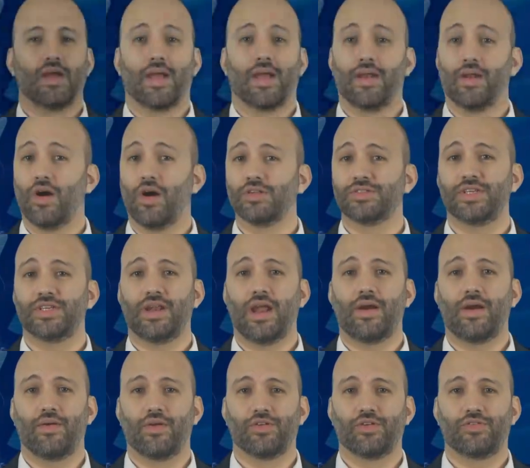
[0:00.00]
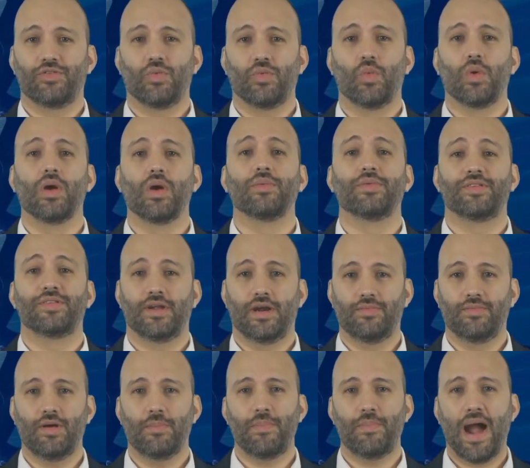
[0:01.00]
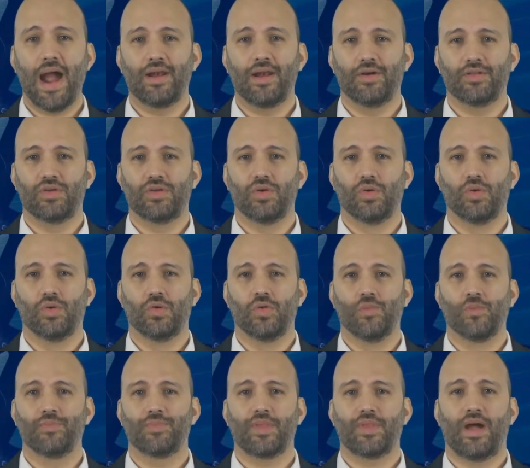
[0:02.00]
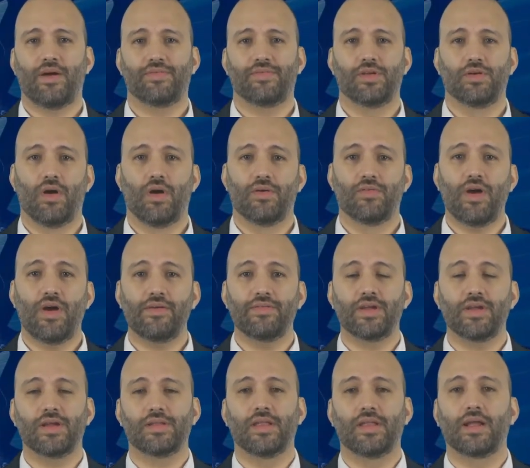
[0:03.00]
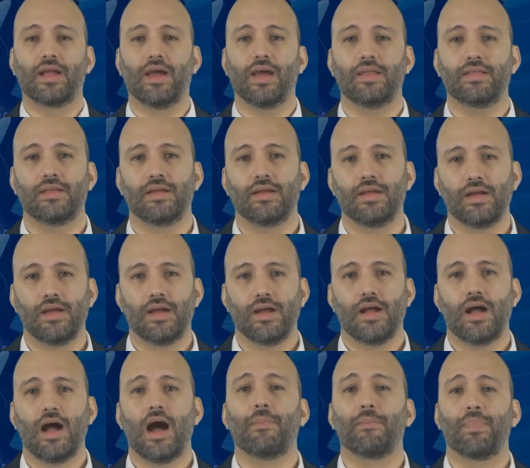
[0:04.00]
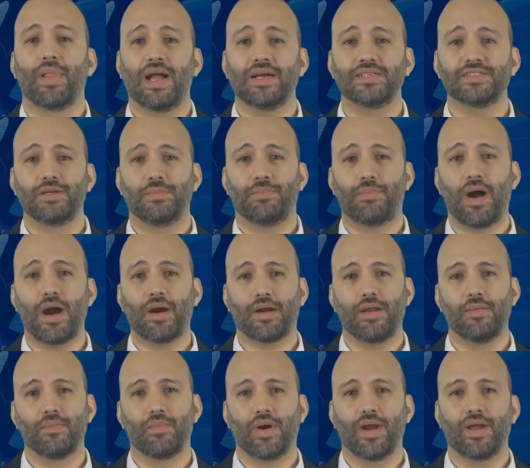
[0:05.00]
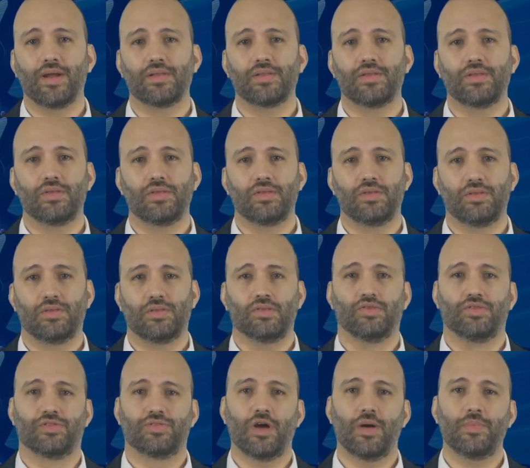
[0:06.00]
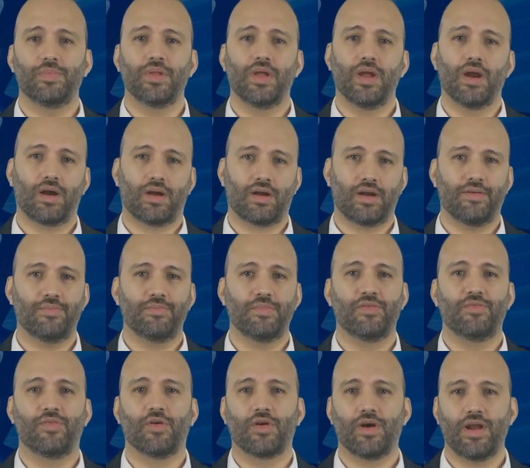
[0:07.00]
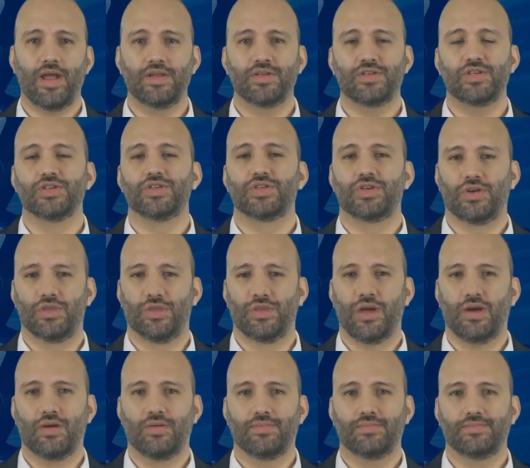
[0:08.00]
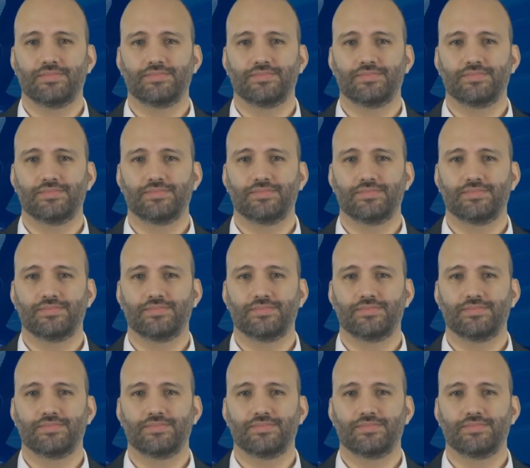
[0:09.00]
In all scenarios, we observe a pilot who, after arriving at the gate, applies the parking brake to stop the aircraft before engine shutdown.